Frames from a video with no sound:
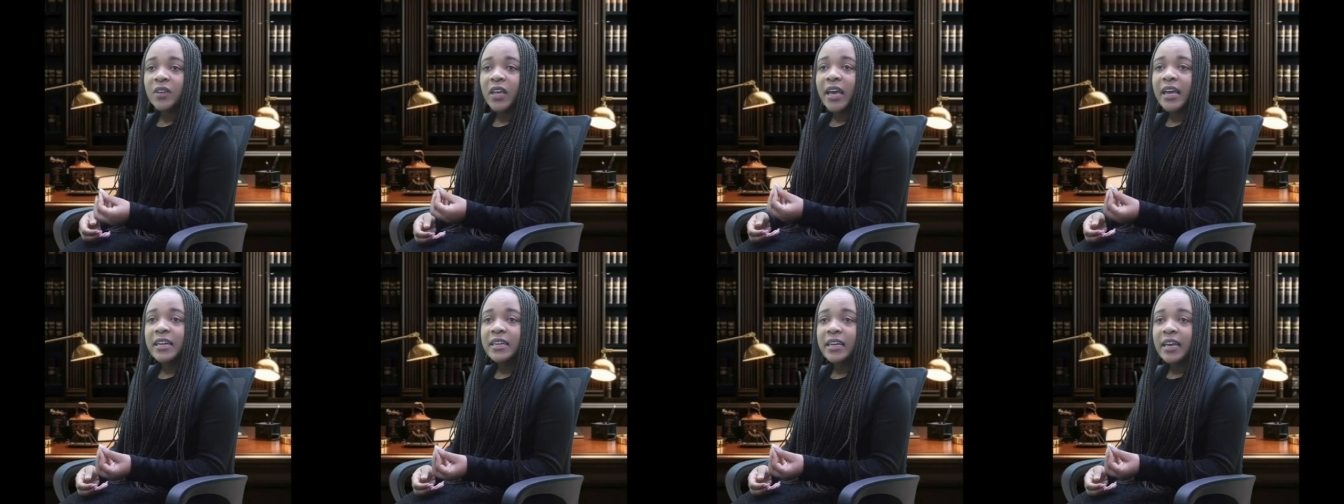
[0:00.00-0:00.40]

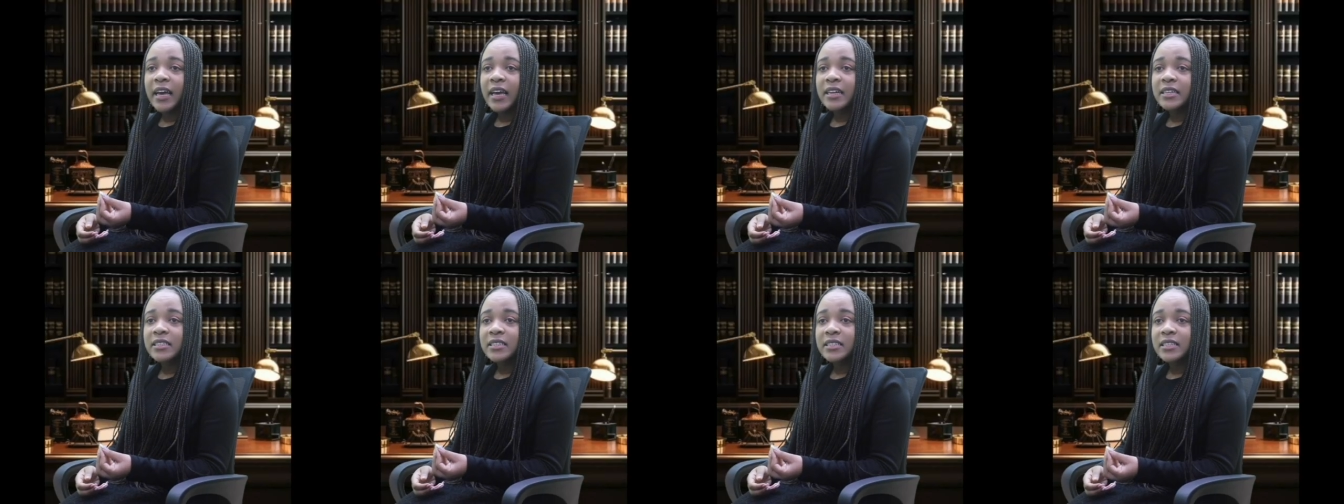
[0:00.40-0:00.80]
And
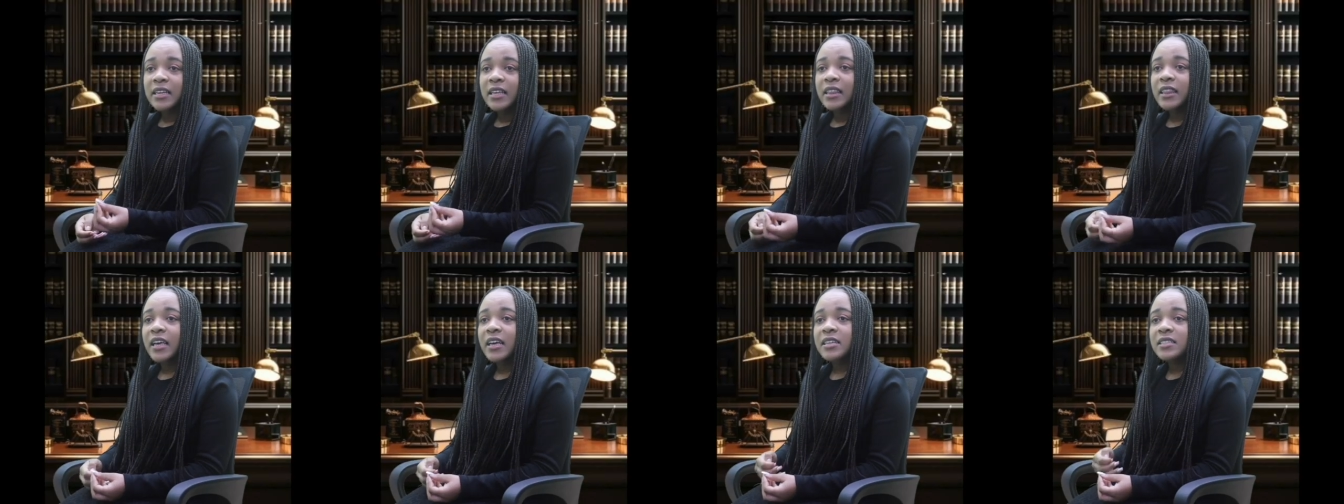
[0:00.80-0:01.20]
yet,
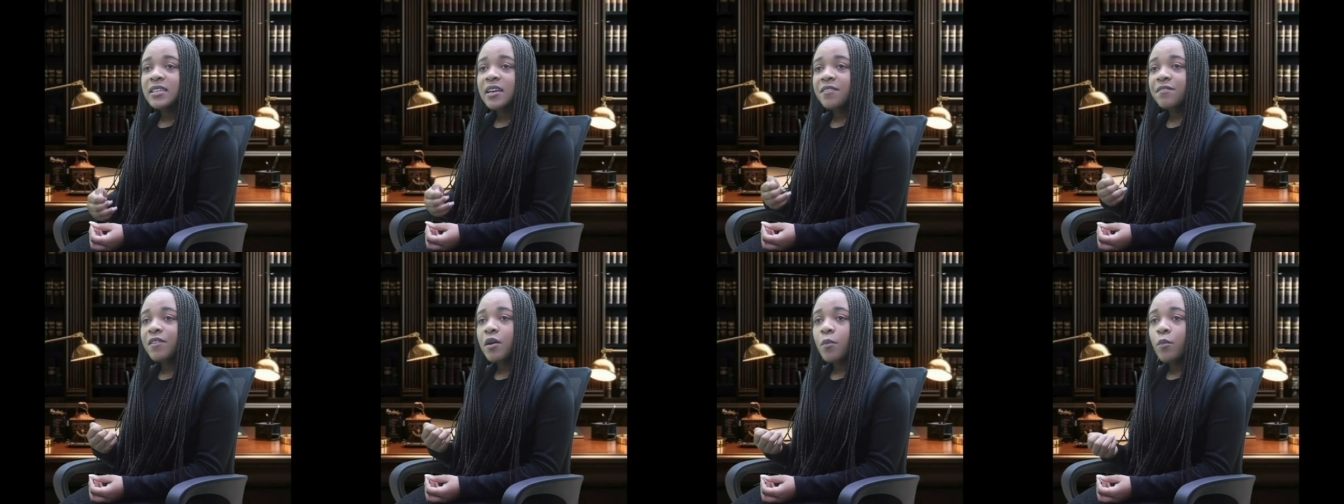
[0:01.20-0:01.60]
they
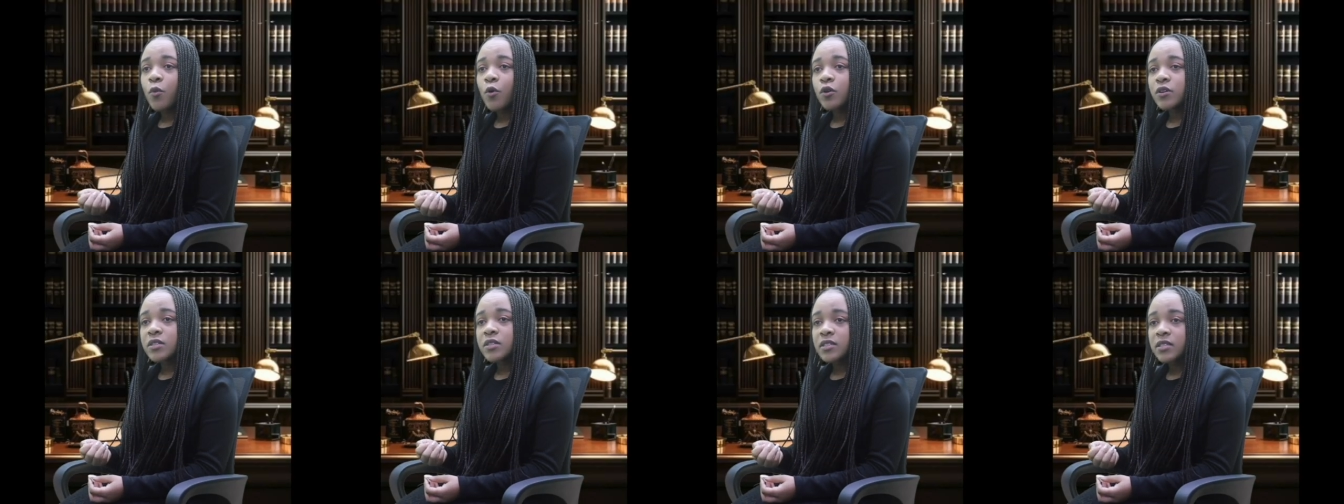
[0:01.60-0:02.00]
suffer
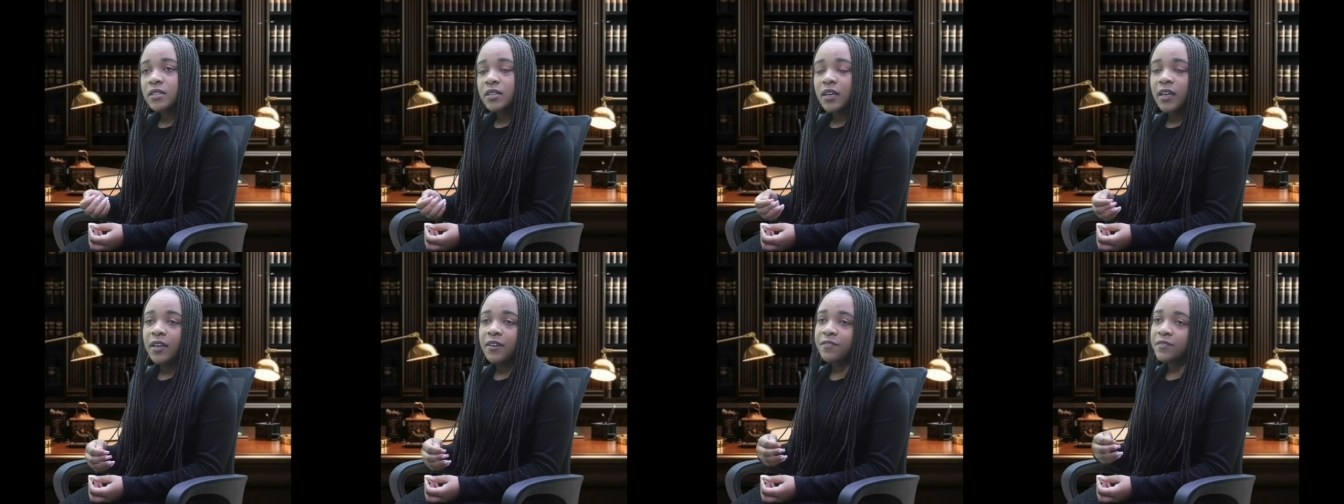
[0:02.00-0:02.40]
most
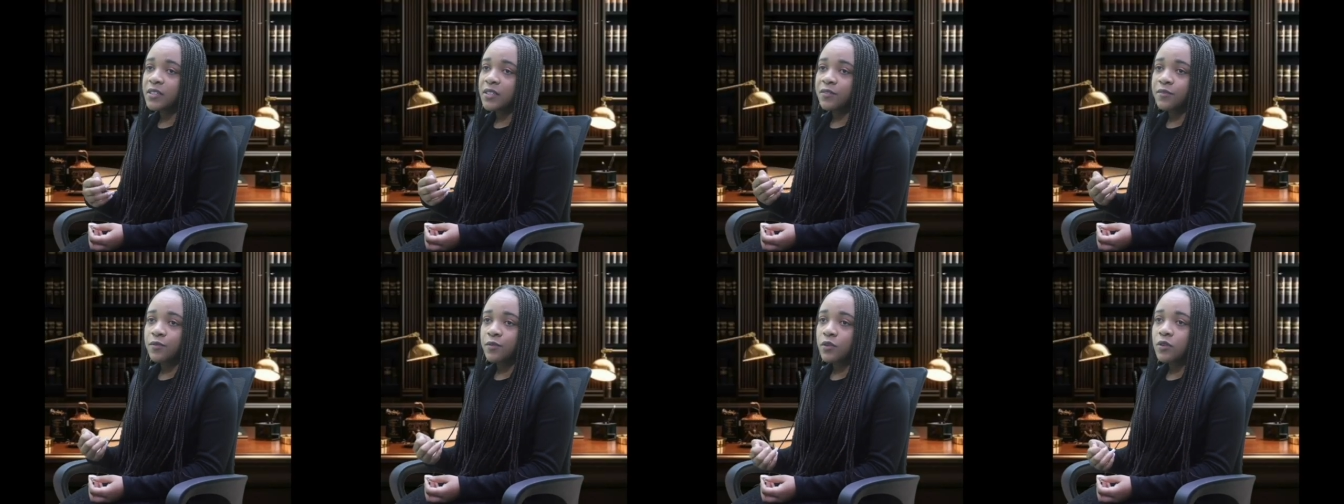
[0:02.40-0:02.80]
if
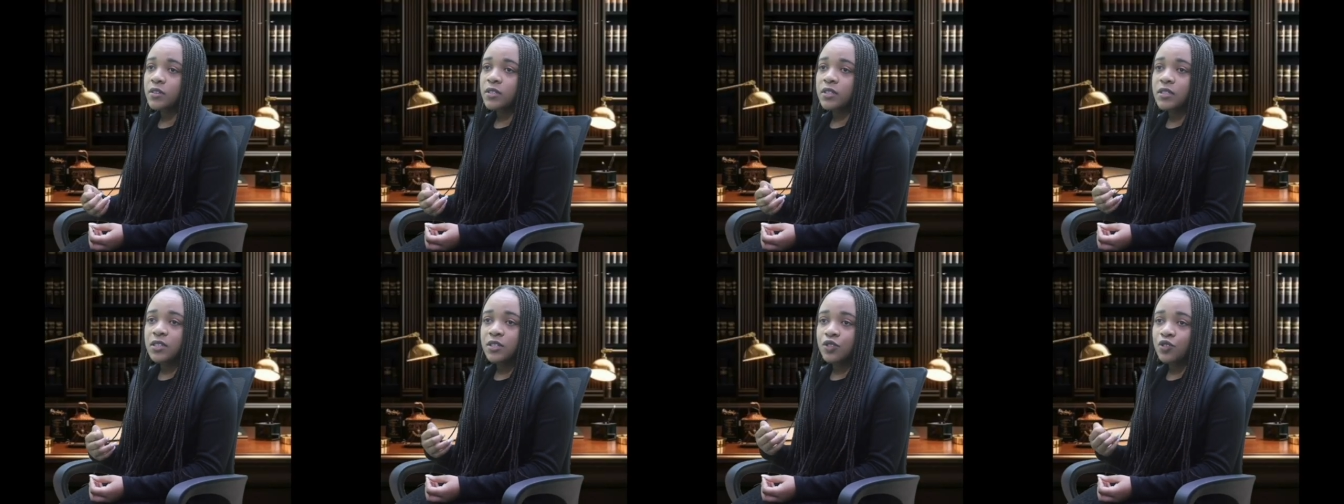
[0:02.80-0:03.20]
divorce
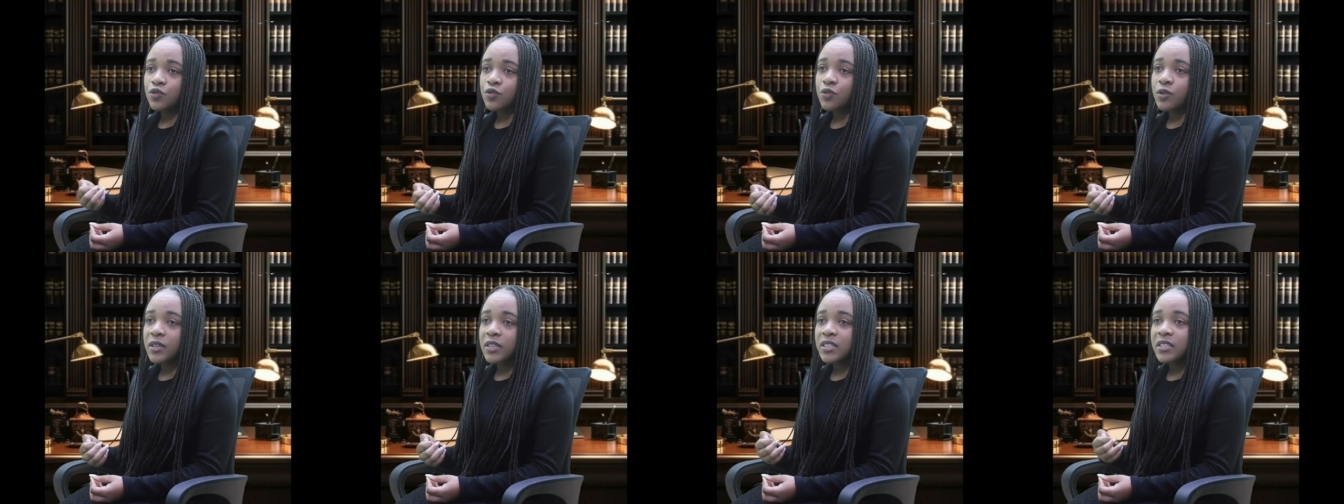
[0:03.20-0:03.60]

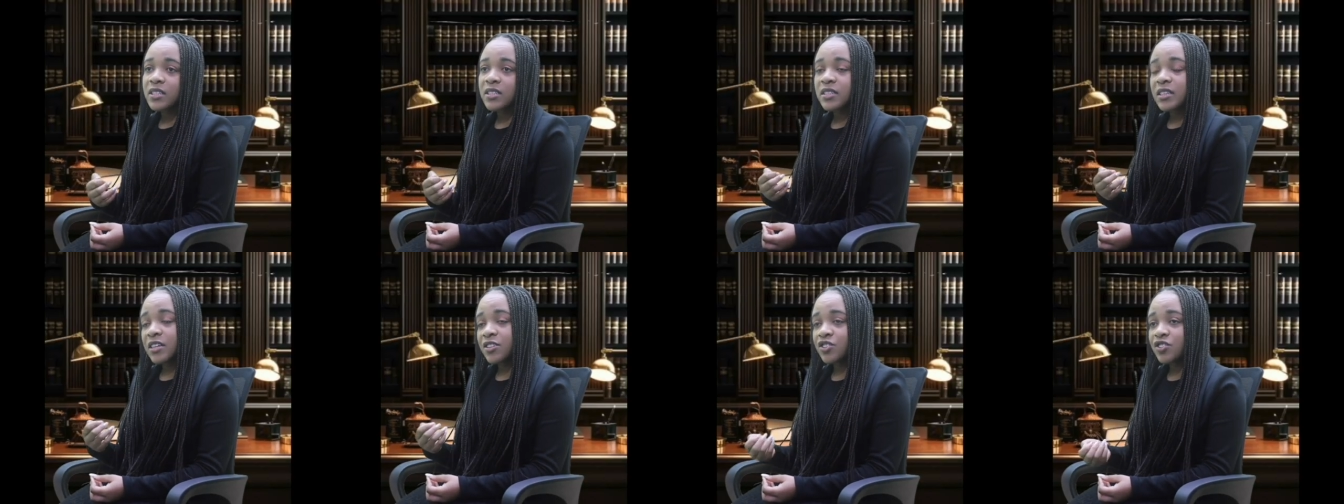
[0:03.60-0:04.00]
destroys
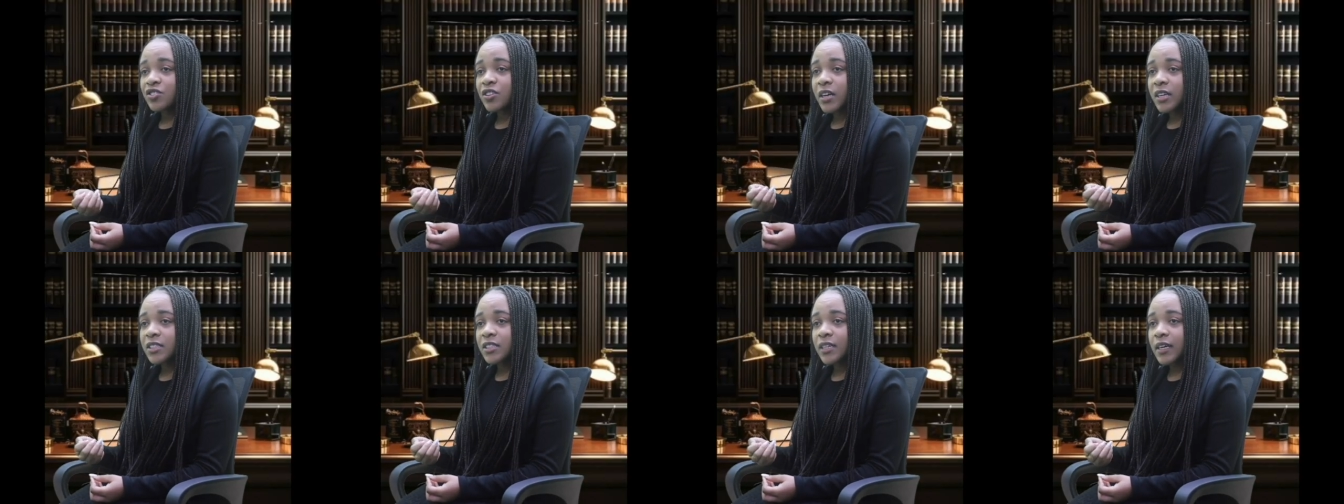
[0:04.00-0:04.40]
the
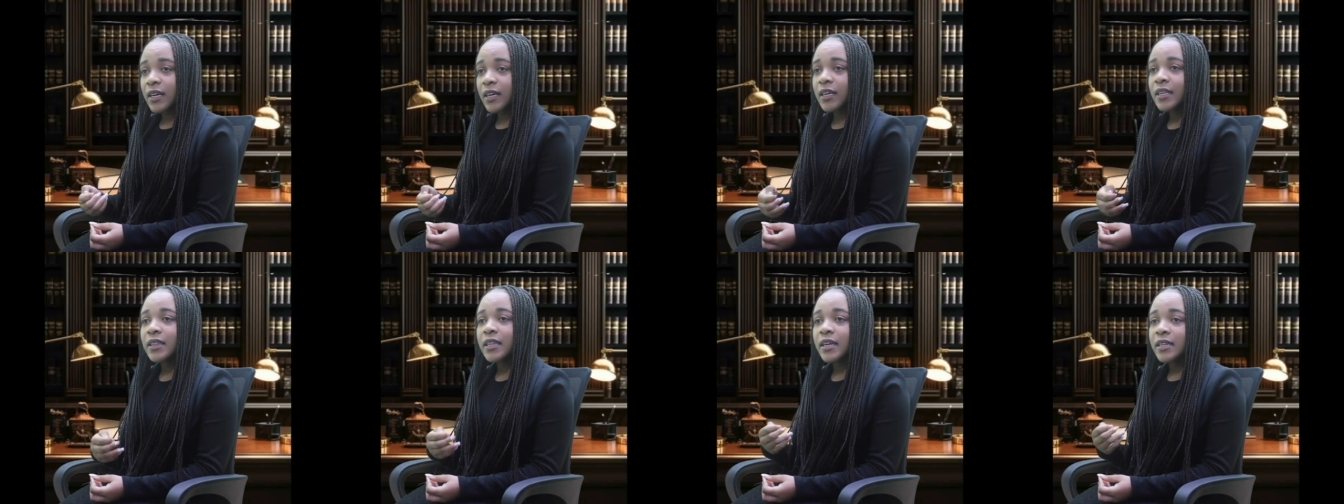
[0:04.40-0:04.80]
structure
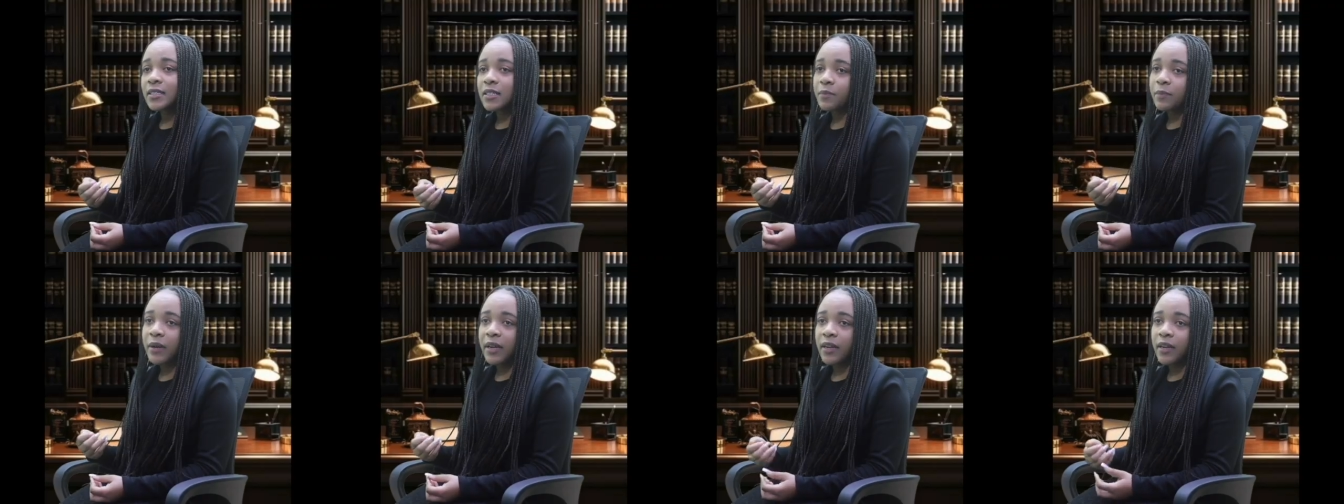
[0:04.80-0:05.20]
they
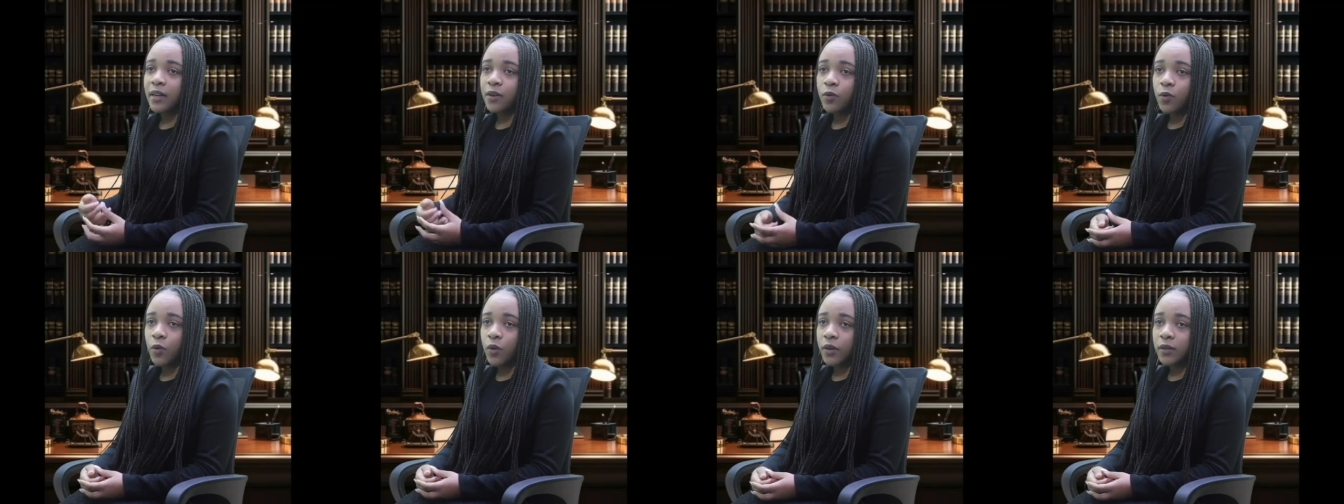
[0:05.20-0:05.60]
depended
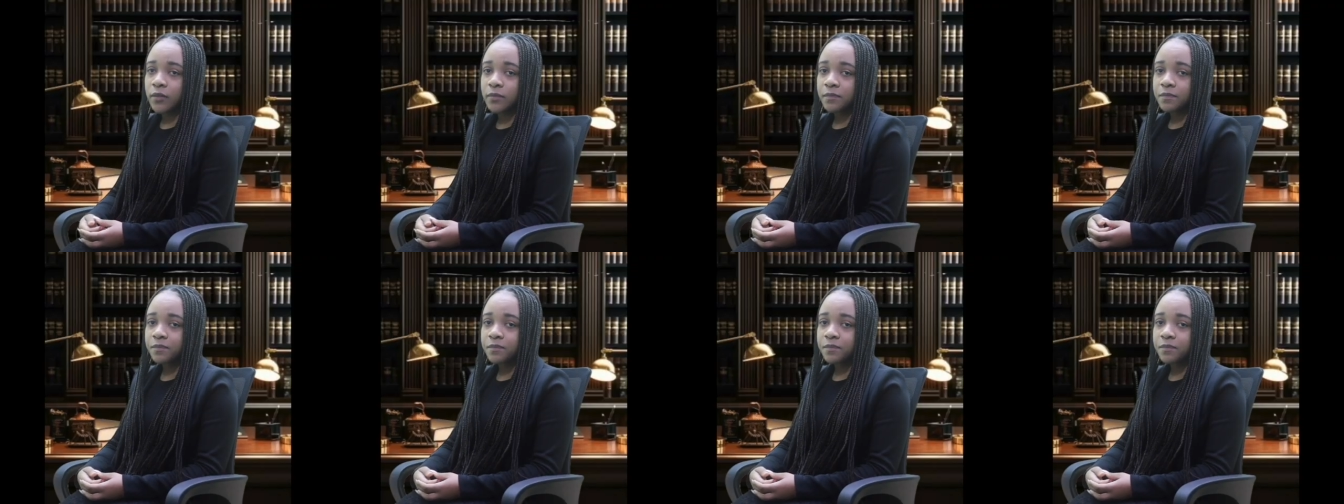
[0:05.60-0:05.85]
on.